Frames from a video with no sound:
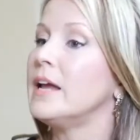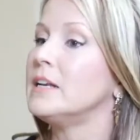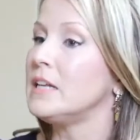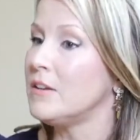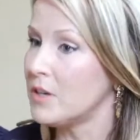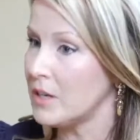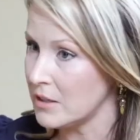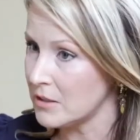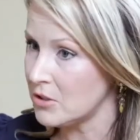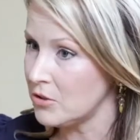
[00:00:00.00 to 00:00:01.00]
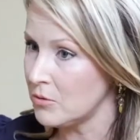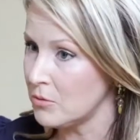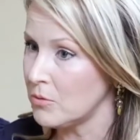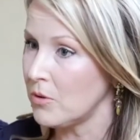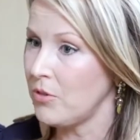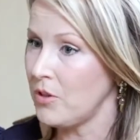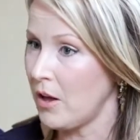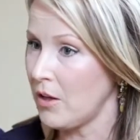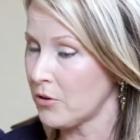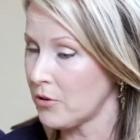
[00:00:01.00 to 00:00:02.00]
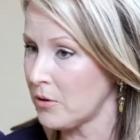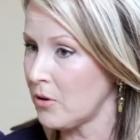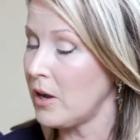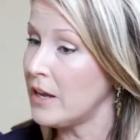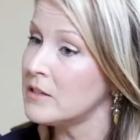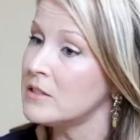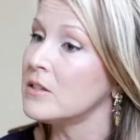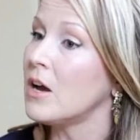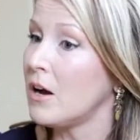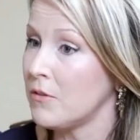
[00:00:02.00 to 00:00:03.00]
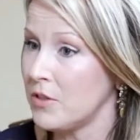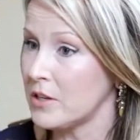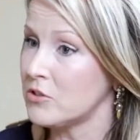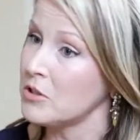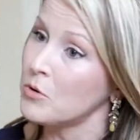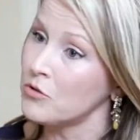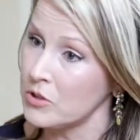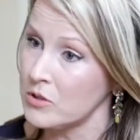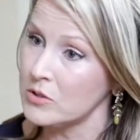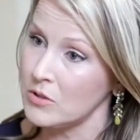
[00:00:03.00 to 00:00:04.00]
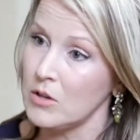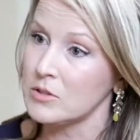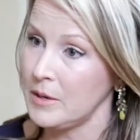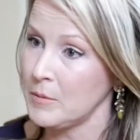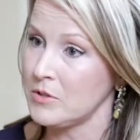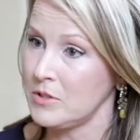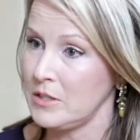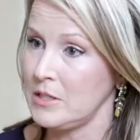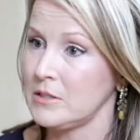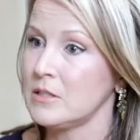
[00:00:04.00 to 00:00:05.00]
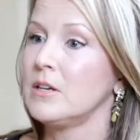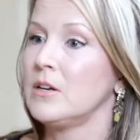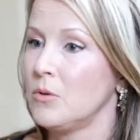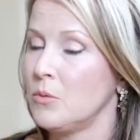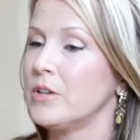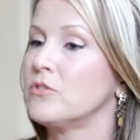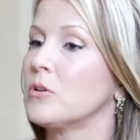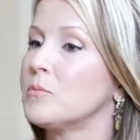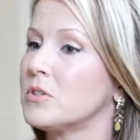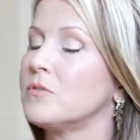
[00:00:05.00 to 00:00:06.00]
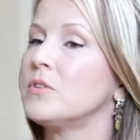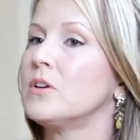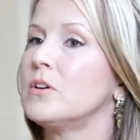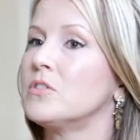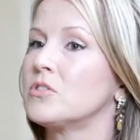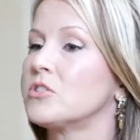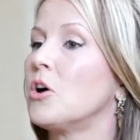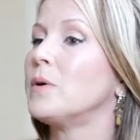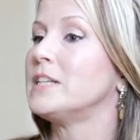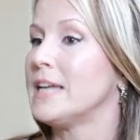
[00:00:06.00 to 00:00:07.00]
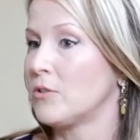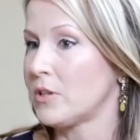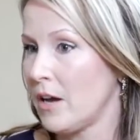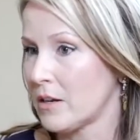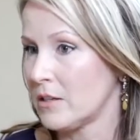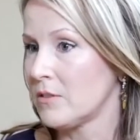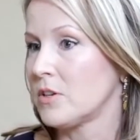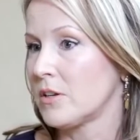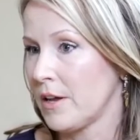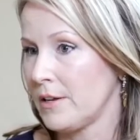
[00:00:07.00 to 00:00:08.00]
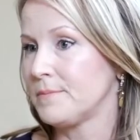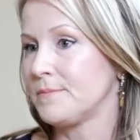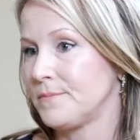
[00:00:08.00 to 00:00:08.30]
and even into the other end of the continuum, which is Alzheimer's disease, in terms of slowing down cognitive decline.